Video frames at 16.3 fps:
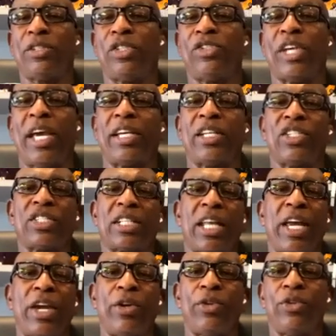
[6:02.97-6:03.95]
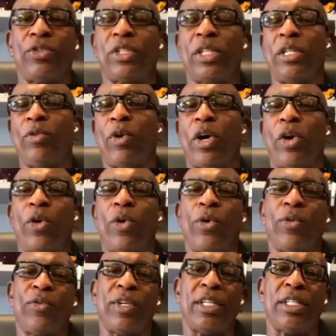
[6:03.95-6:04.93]
the Jackie Slaters, the Leroy
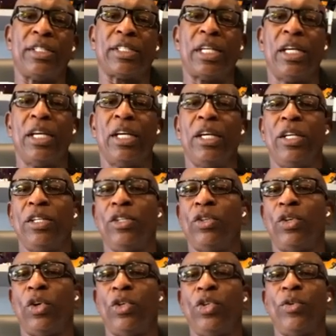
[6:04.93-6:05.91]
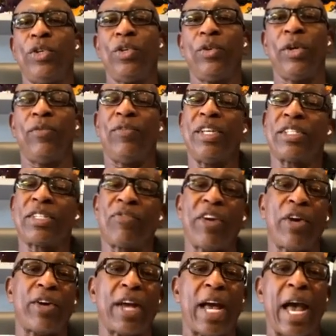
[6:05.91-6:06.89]
Irvins, you know, you, you and Vince
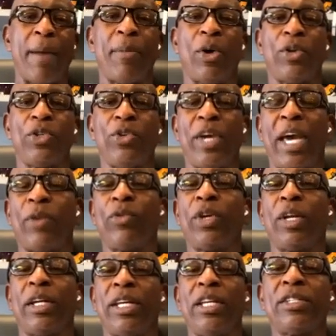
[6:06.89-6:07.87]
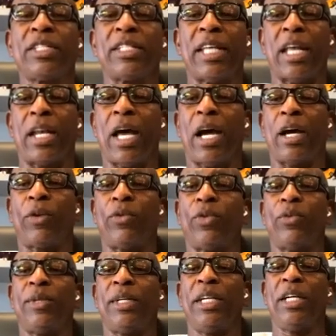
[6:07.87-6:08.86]
Ferragamo. You had real leaders in that locker
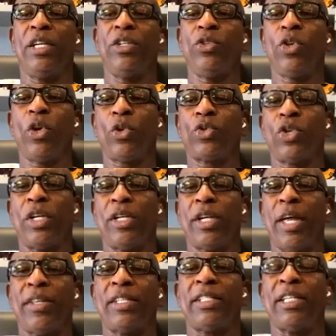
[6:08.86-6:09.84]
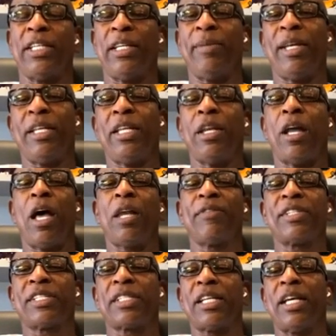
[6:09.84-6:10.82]
room. You go to another team, and then all
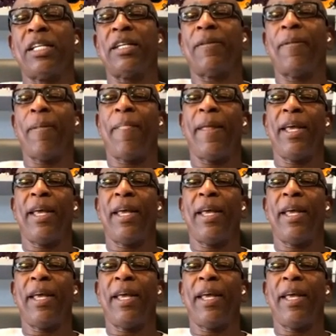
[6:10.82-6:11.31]
of a sudden,